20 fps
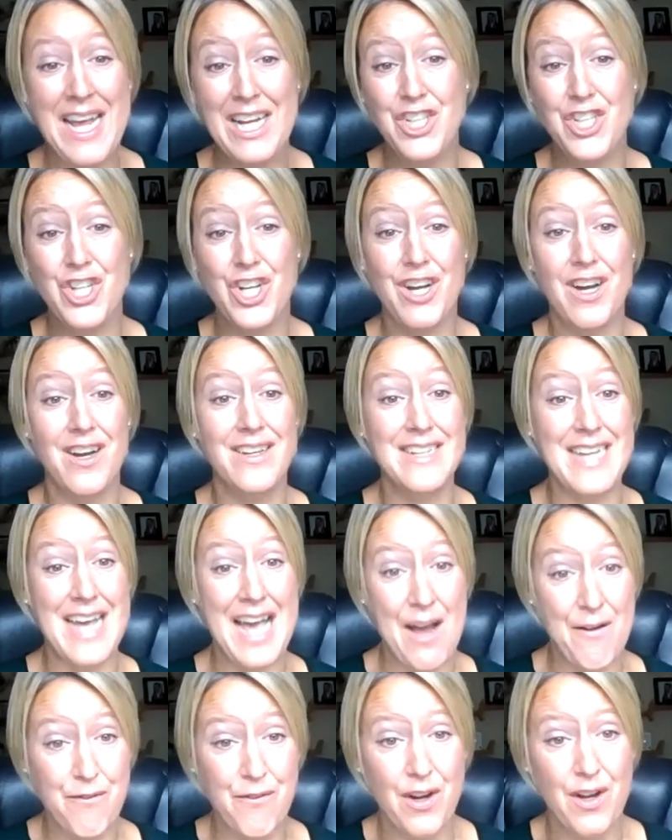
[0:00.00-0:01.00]
Asia, and
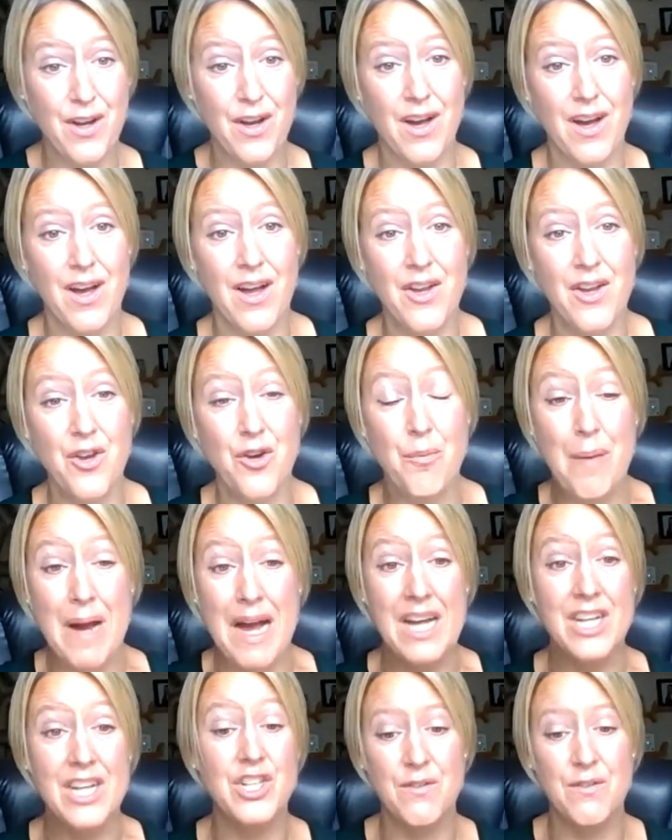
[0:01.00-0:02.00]
Africa, and your
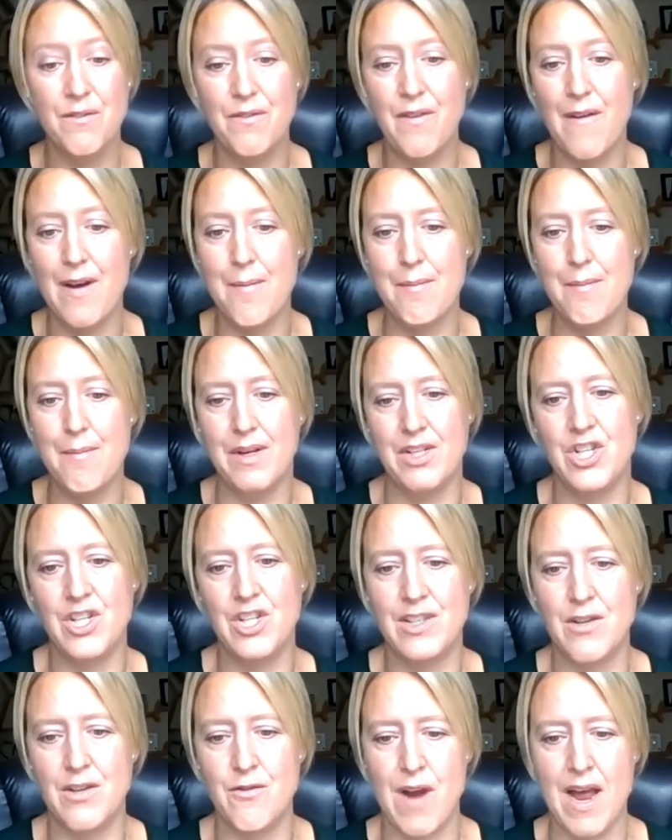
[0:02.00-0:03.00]
passion very much
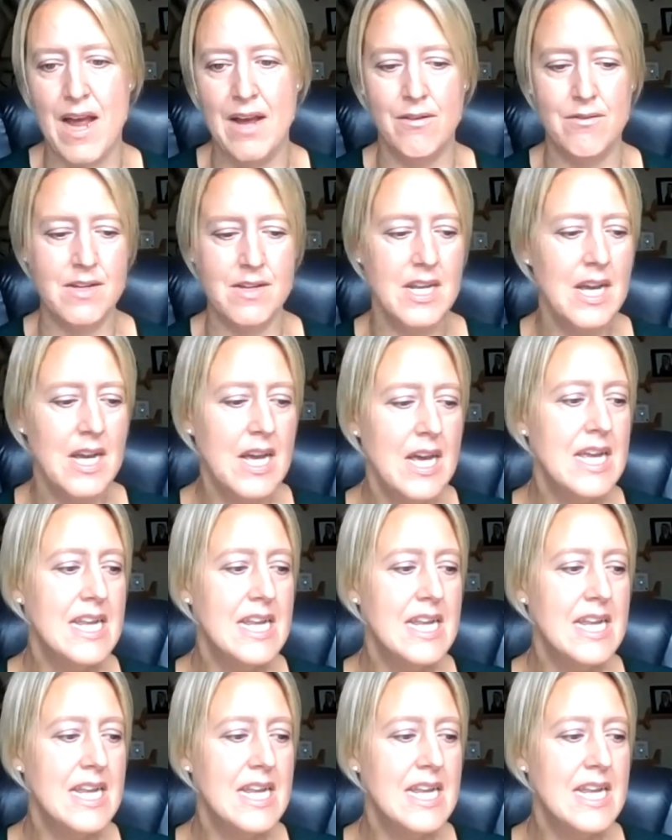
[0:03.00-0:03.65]
is around